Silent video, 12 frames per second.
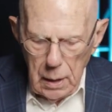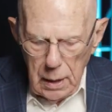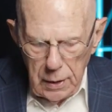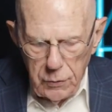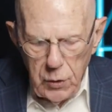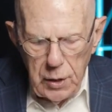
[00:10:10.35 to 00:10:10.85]

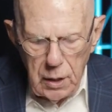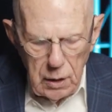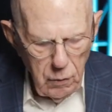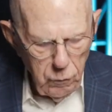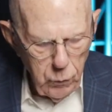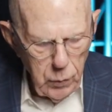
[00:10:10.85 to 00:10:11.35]
And then
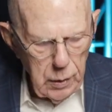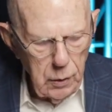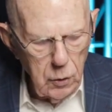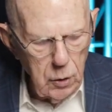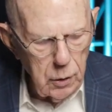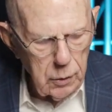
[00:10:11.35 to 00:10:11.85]
if we
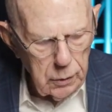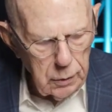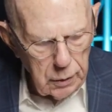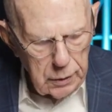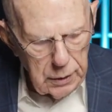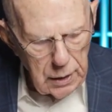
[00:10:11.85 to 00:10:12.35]
look
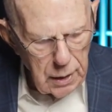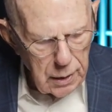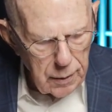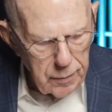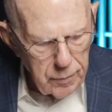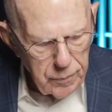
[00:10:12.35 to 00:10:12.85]

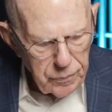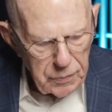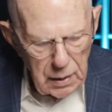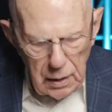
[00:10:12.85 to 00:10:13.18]
again